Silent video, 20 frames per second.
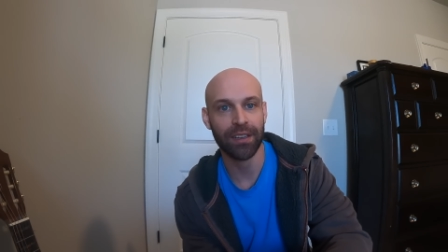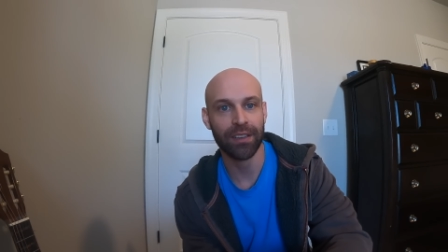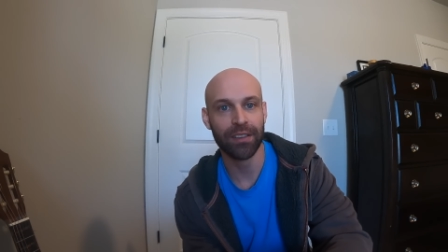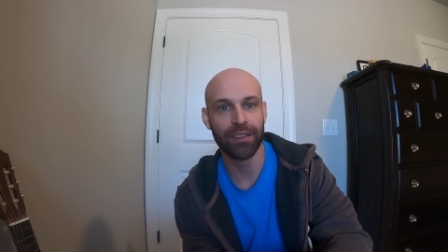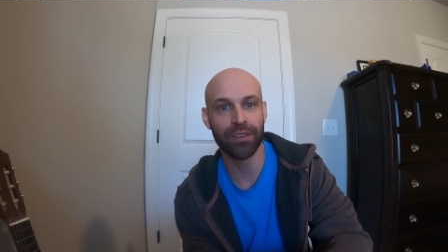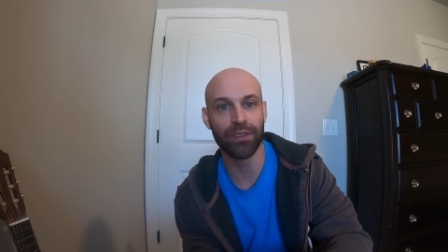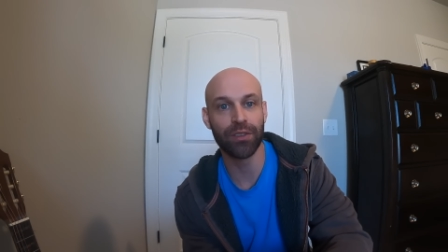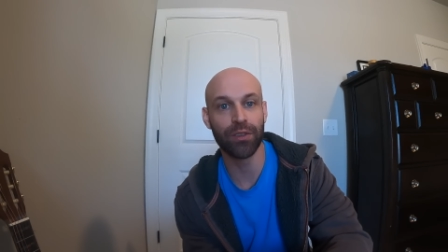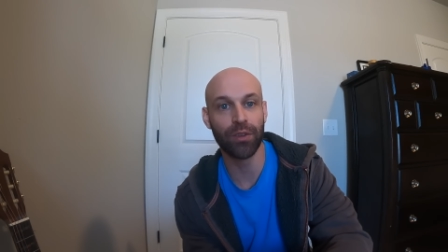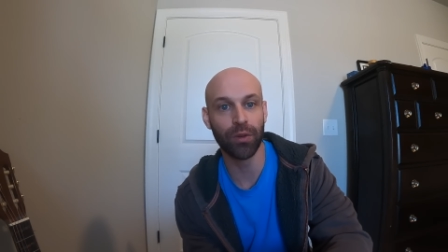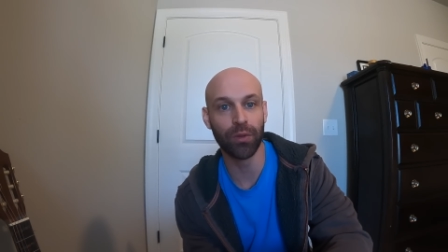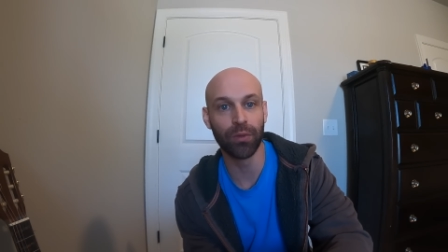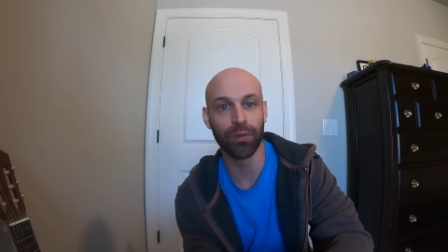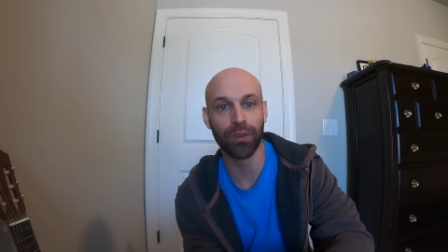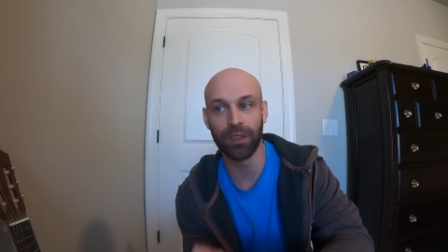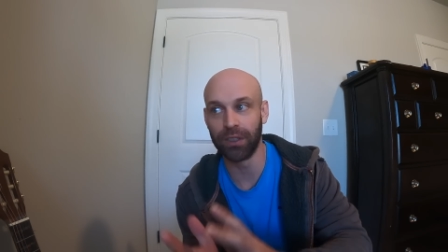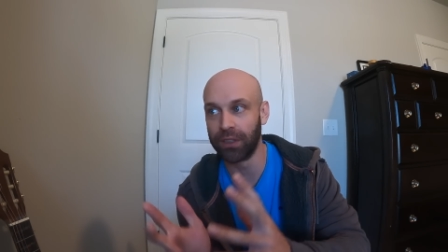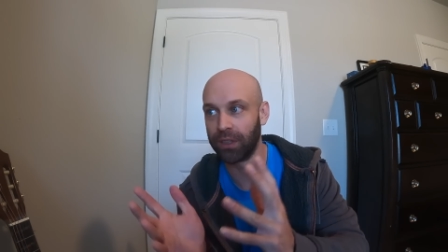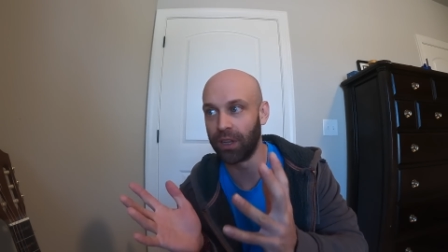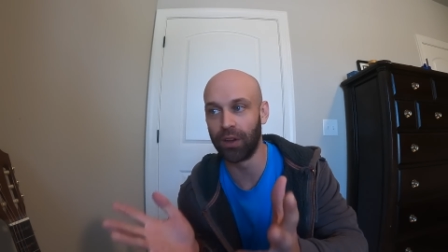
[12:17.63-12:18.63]
to
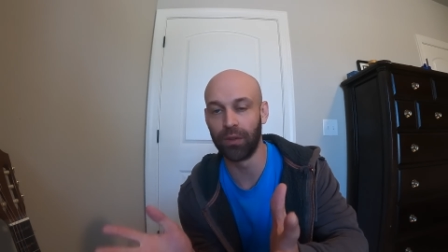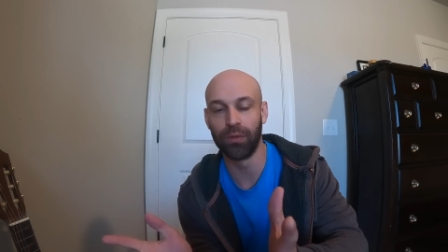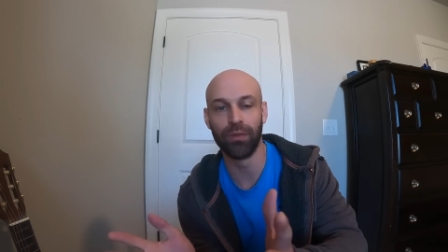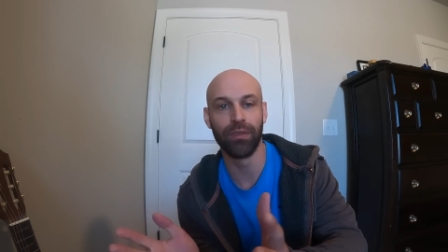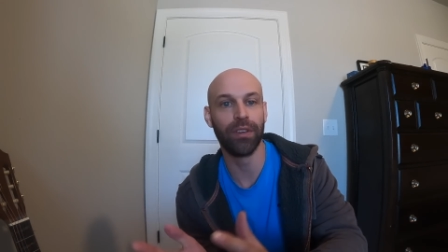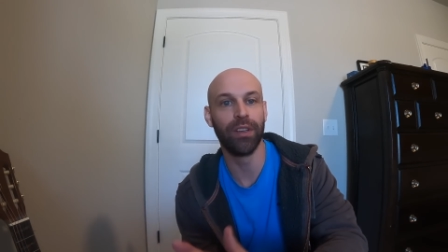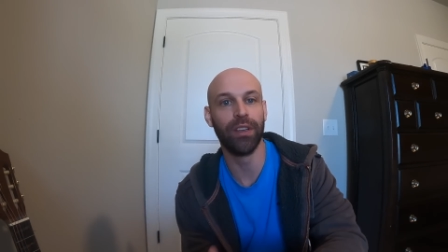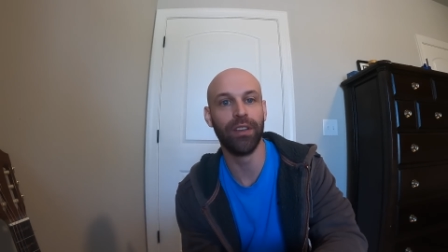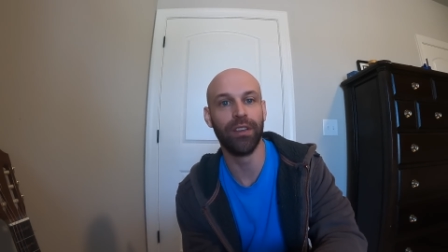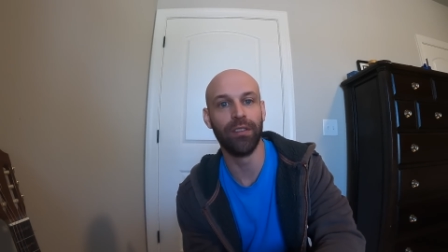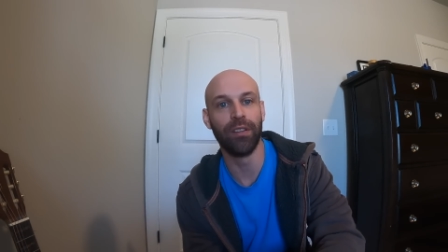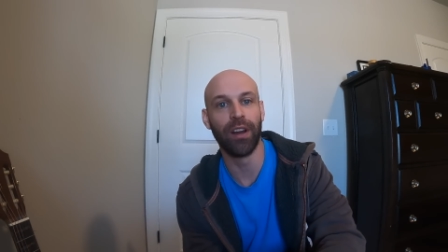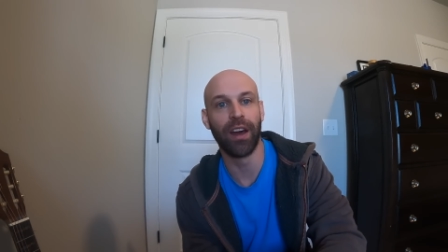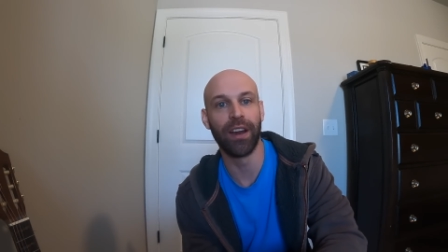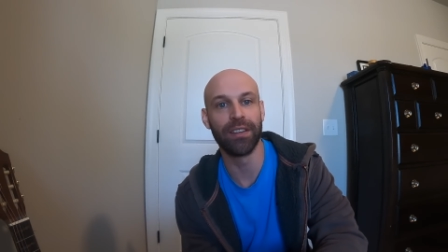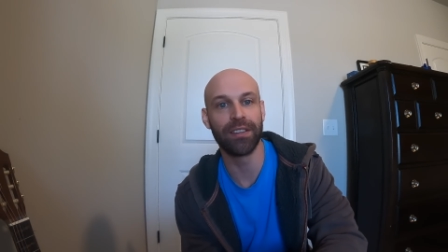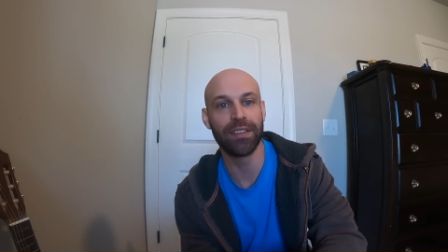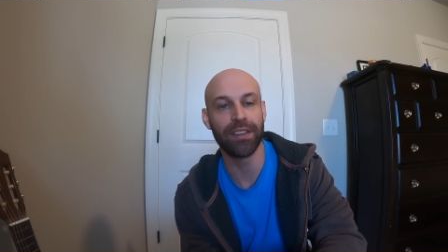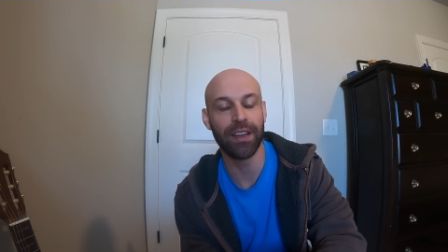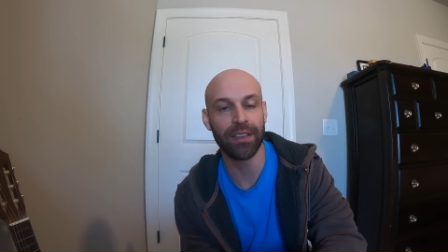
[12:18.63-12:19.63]
school alone in the
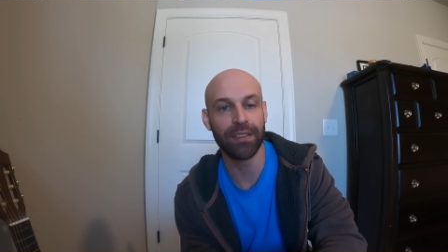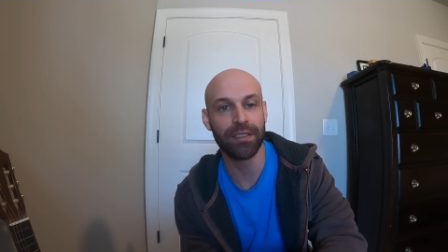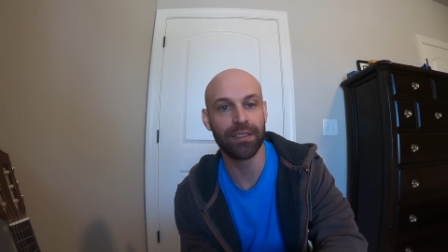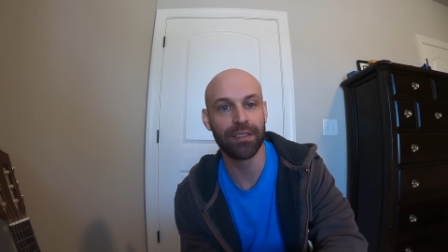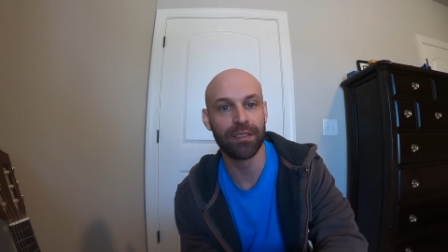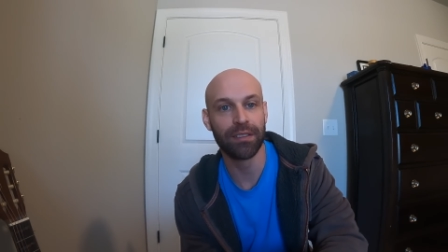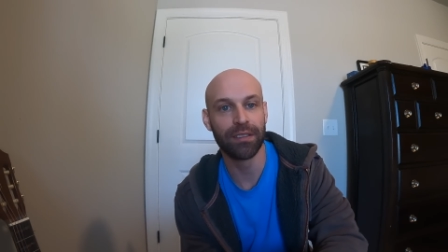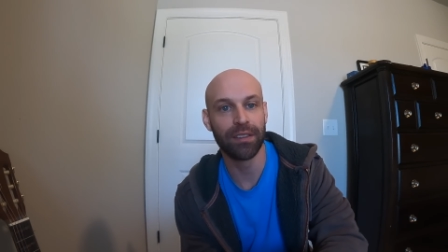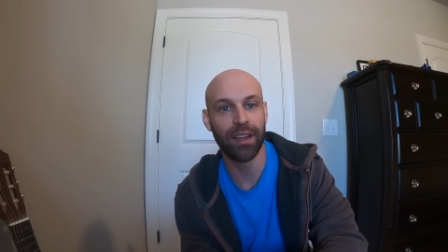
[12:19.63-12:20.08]
United States,